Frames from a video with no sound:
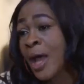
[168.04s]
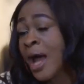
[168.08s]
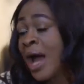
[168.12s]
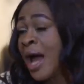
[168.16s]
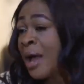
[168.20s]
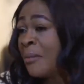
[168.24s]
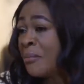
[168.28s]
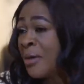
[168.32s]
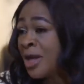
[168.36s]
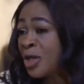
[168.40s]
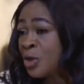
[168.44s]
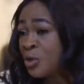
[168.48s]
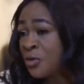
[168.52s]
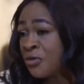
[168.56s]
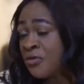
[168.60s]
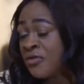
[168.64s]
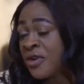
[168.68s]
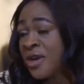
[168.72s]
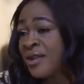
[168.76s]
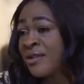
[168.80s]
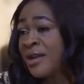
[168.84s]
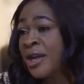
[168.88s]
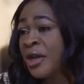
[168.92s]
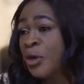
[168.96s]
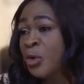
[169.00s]
I met your
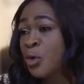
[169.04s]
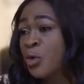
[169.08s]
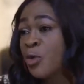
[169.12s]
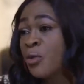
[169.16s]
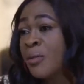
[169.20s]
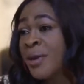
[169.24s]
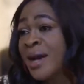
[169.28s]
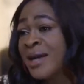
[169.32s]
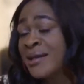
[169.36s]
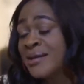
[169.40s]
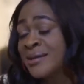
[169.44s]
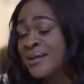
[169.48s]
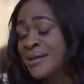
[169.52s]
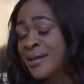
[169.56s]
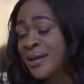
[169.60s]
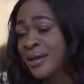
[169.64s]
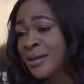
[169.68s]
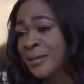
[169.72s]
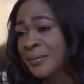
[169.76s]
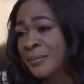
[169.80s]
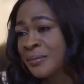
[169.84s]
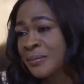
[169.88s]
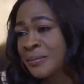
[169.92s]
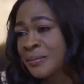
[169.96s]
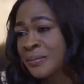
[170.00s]
father in Kumasi.